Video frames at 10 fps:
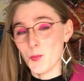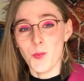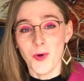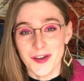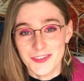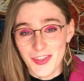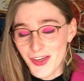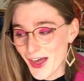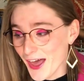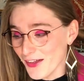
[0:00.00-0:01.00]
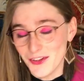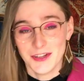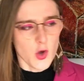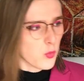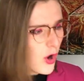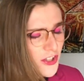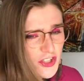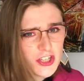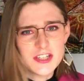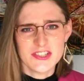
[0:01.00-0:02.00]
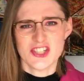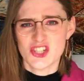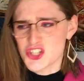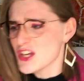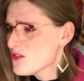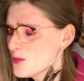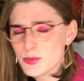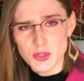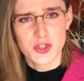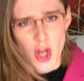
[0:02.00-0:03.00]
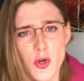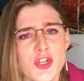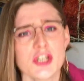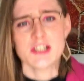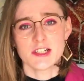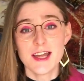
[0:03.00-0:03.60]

What the hell? What conceivable notion